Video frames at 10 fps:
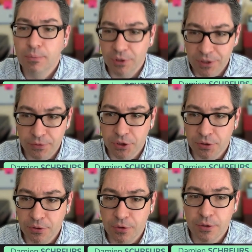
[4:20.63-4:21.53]

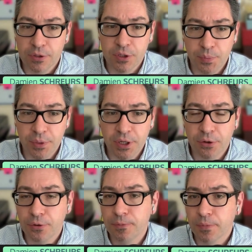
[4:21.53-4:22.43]
motivational
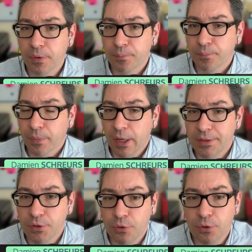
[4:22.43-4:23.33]
speaker,
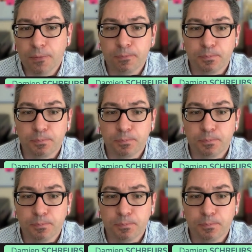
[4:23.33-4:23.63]
and so on.